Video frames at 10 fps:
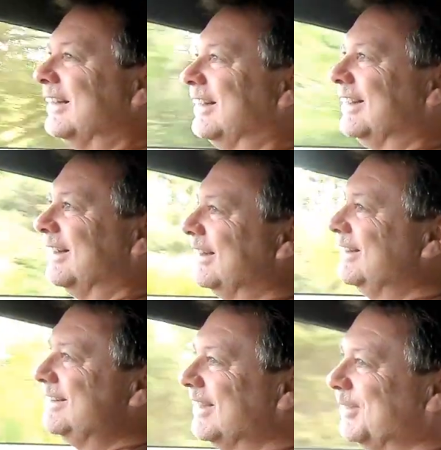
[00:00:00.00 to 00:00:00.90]

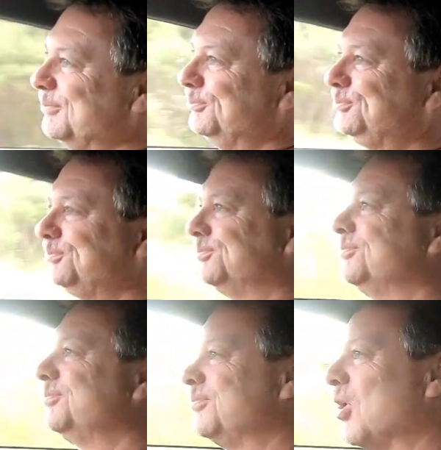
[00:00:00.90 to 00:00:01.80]
And
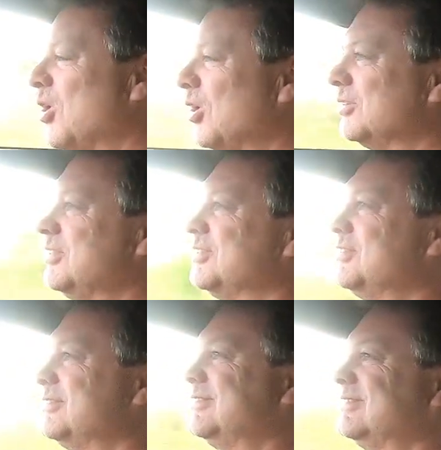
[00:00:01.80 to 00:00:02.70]
just
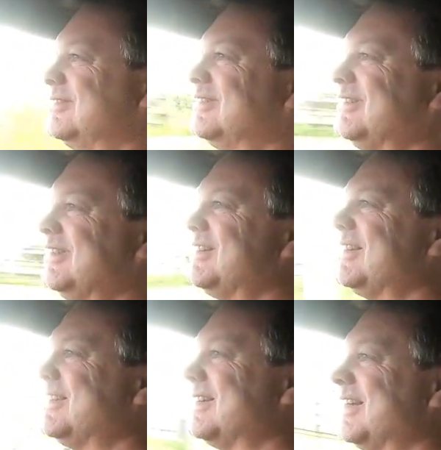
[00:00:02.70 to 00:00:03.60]

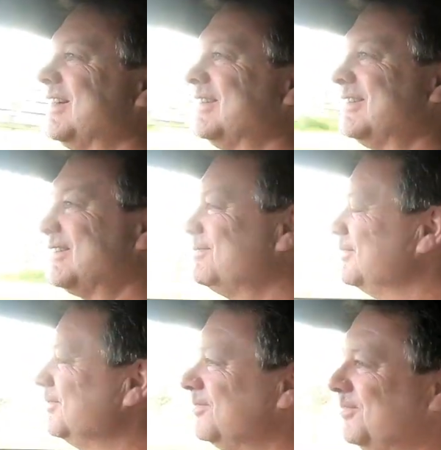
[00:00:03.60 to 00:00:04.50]
listen to that
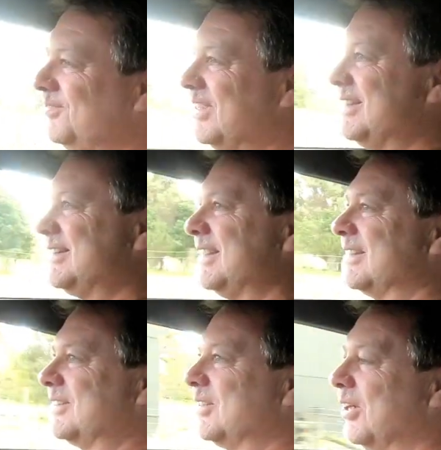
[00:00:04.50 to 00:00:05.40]

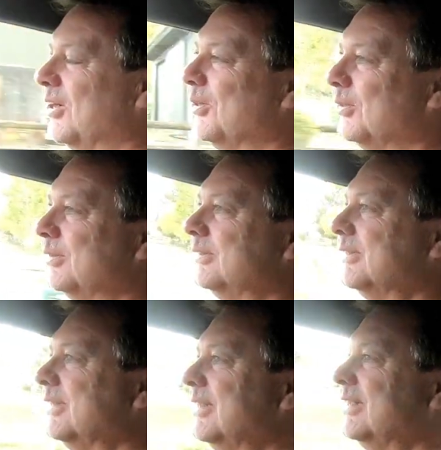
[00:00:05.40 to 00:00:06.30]
V6 go,
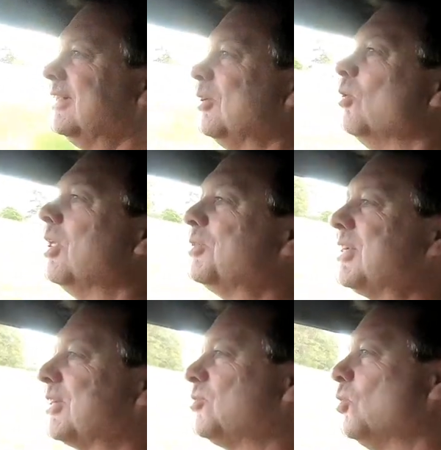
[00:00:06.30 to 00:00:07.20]
all those
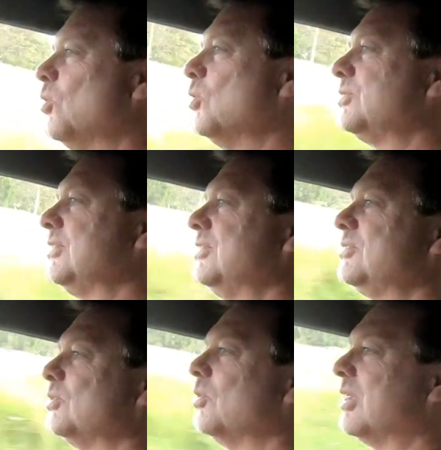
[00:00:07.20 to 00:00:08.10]
extra
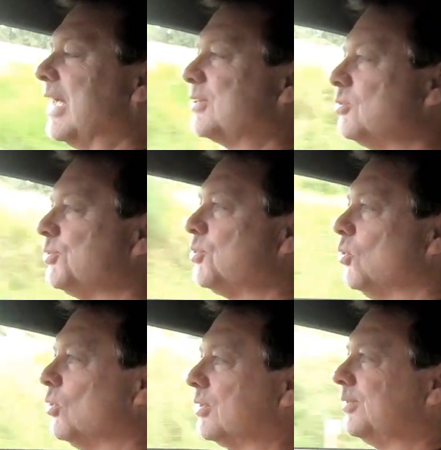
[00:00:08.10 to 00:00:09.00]
horses, all that extra
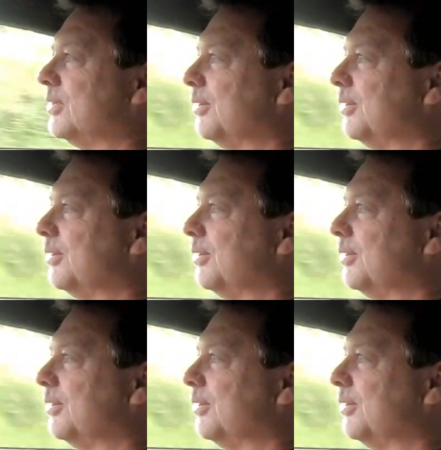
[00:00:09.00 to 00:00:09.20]
torque.